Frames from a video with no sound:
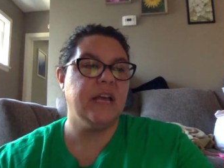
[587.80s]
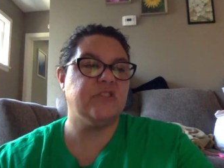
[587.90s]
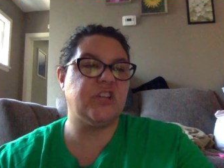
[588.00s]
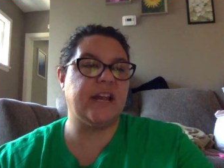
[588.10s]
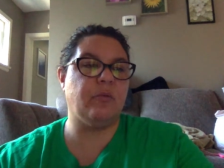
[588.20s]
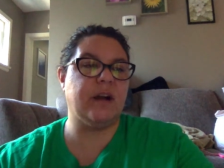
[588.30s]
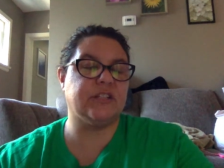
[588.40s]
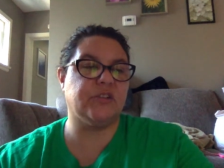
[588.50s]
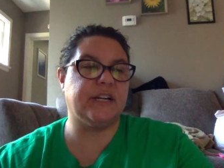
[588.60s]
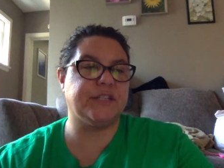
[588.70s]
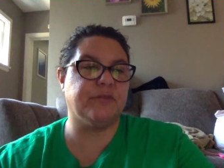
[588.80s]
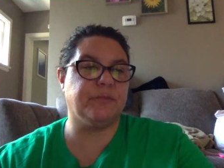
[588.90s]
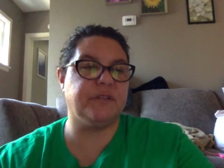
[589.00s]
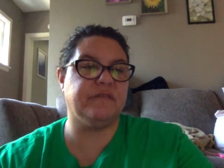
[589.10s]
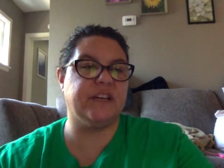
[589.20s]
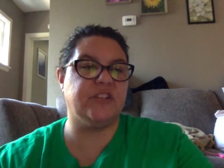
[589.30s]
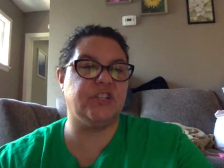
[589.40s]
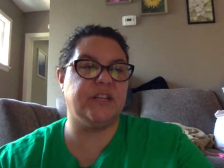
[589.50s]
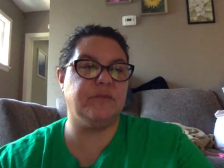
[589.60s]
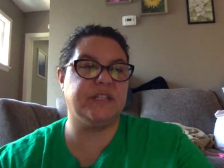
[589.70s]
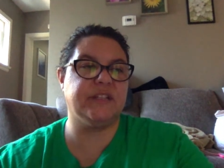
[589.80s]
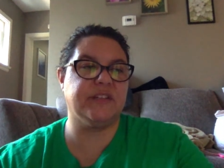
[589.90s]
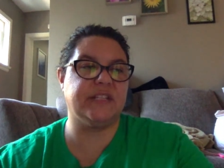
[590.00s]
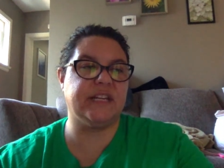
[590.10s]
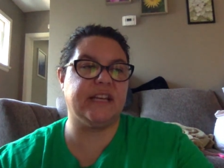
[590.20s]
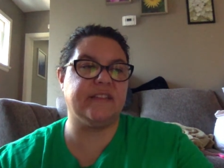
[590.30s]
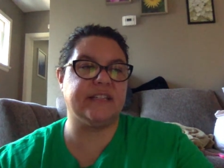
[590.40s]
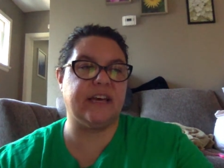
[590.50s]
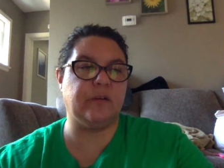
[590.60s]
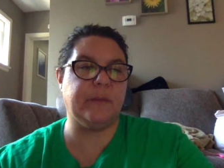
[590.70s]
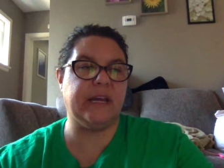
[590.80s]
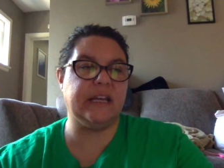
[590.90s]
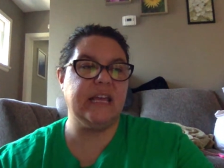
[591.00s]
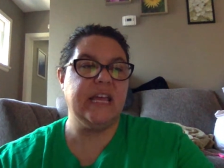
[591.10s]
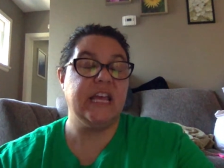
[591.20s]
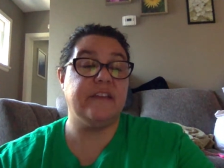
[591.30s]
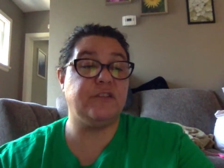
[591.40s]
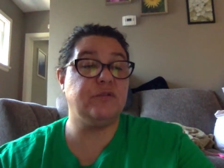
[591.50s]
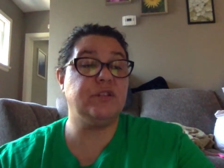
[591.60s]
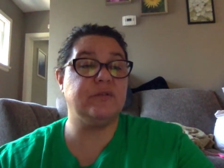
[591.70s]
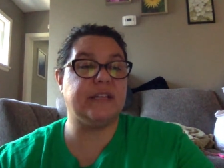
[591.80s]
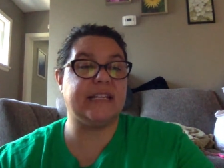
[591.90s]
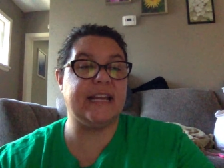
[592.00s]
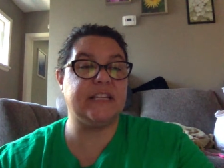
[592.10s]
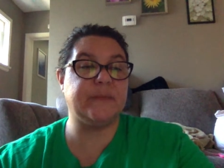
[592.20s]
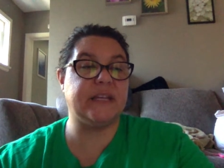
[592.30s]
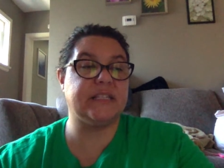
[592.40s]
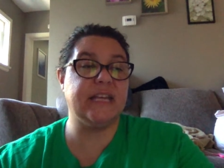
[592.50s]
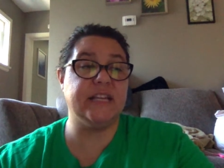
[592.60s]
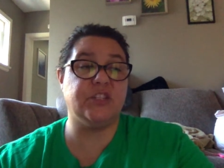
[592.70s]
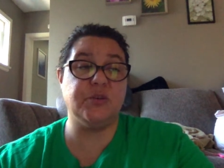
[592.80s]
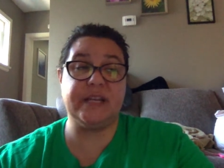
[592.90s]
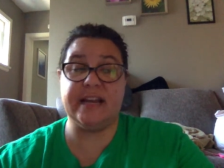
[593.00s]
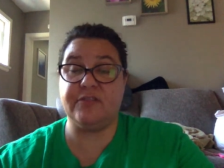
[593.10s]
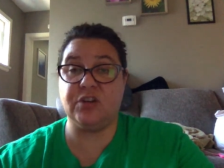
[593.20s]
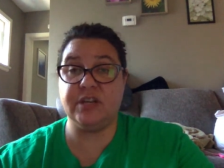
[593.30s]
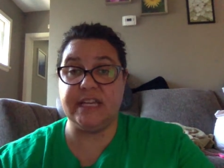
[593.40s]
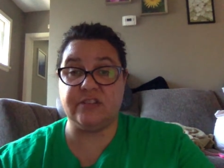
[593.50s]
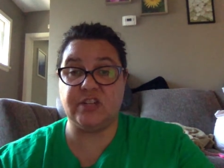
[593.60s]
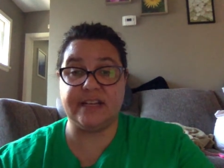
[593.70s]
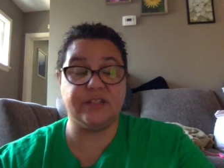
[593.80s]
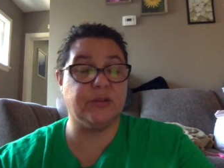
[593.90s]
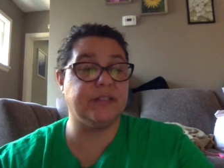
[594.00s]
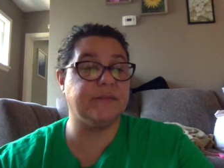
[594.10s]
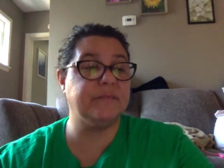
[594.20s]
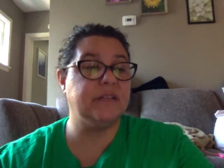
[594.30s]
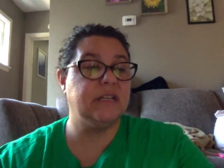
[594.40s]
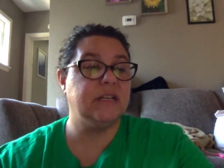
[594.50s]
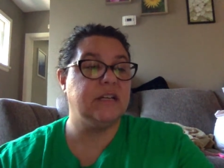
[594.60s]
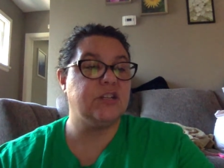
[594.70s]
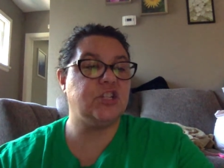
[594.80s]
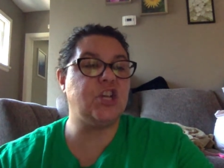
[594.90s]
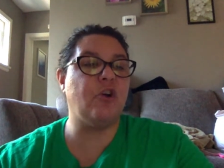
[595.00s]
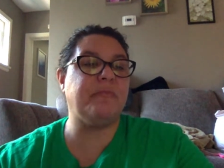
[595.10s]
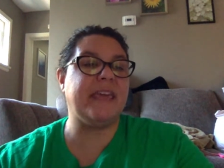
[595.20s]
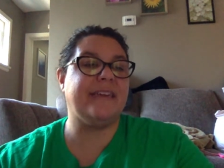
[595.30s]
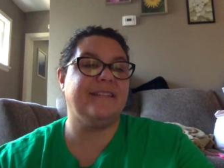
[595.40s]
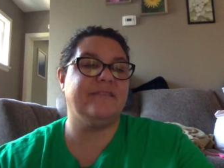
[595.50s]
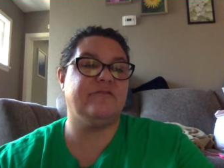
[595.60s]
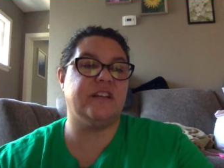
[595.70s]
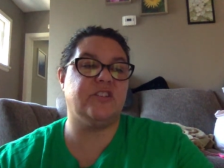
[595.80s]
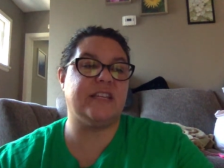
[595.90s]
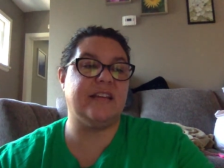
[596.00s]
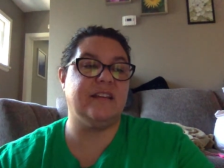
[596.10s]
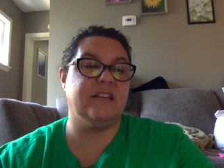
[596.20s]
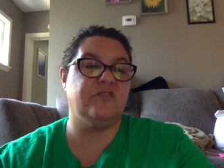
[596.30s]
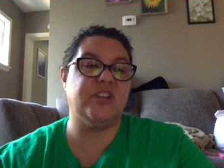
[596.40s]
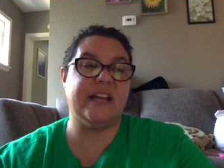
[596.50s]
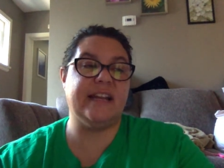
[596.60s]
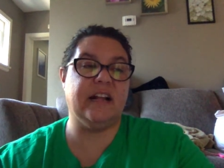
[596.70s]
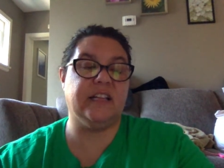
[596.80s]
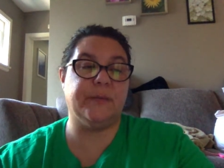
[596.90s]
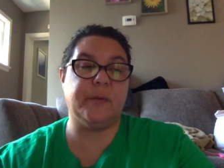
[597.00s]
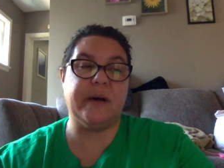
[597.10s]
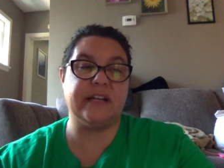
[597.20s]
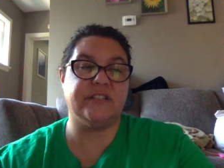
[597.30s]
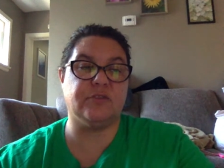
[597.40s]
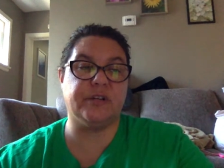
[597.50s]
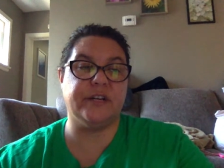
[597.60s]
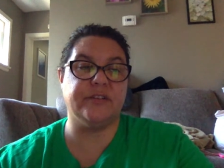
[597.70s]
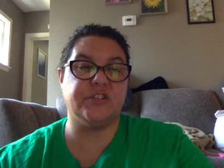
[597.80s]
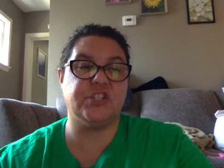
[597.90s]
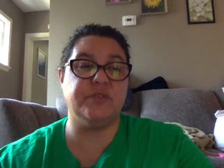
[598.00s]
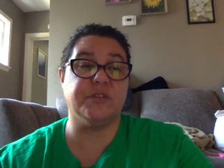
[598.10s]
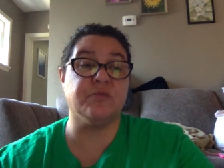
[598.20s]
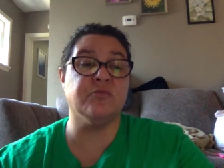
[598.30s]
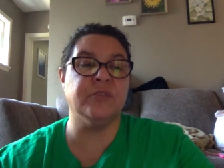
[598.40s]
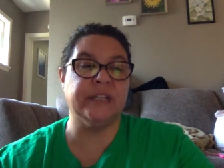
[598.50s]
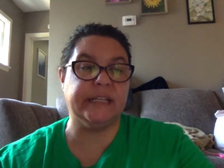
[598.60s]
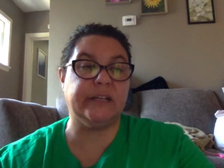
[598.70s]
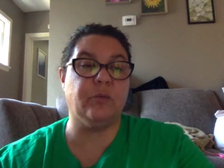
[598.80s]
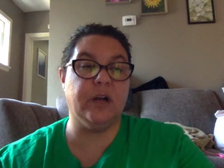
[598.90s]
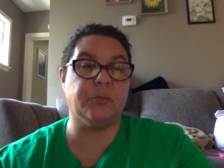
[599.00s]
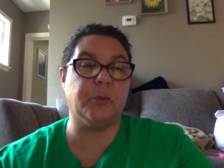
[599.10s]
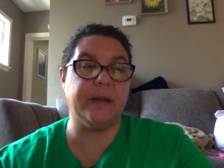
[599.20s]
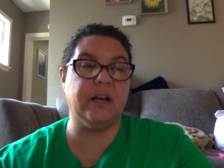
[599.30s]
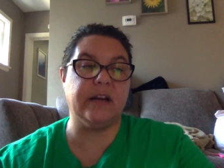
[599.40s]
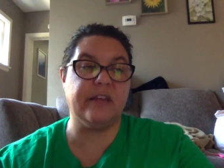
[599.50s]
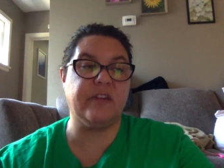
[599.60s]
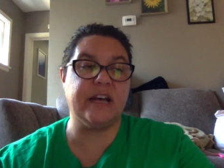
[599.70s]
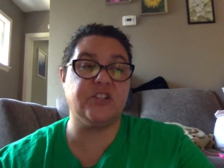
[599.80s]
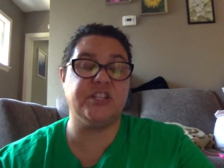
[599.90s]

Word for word: Janet walked across the room to Fudge. He was still sitting on the toddle bike. If you do what the nice man says, you can have a cookie, Janet told him. Show me, Fudge said. Janet held up a box of Oreos. She was really well prepared, I thought.